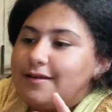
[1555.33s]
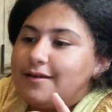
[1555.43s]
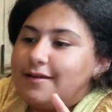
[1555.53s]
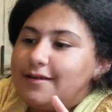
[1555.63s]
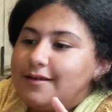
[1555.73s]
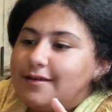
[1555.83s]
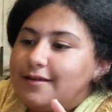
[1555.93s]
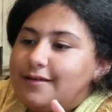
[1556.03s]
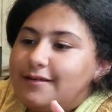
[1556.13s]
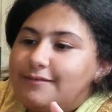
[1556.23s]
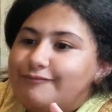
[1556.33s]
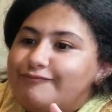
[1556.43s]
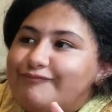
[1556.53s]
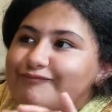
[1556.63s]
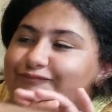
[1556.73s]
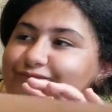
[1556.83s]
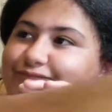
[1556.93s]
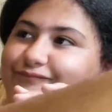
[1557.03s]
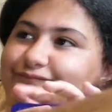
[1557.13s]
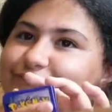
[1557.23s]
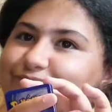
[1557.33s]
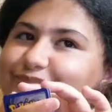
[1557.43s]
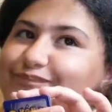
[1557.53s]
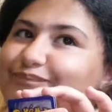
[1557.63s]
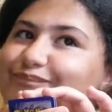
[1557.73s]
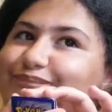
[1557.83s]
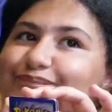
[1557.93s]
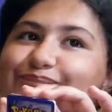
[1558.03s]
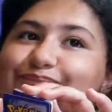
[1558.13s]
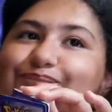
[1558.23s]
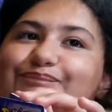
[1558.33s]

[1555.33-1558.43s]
Well, see how much we